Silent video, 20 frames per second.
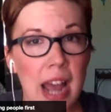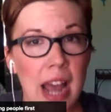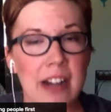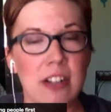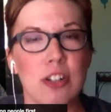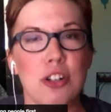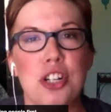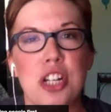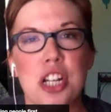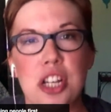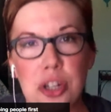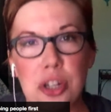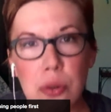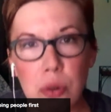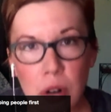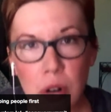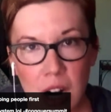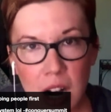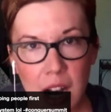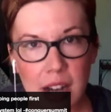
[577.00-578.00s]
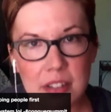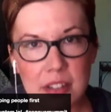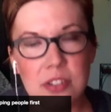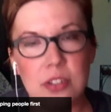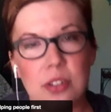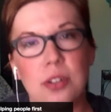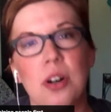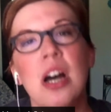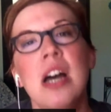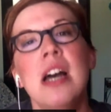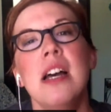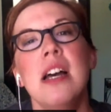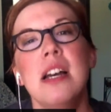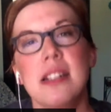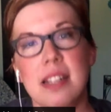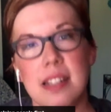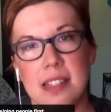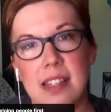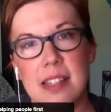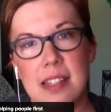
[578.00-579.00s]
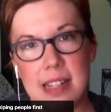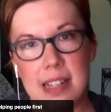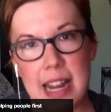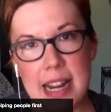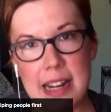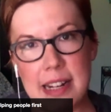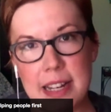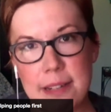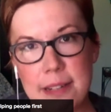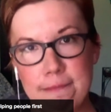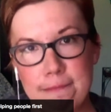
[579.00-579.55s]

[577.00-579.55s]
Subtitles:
energy, your hustle to sustain it.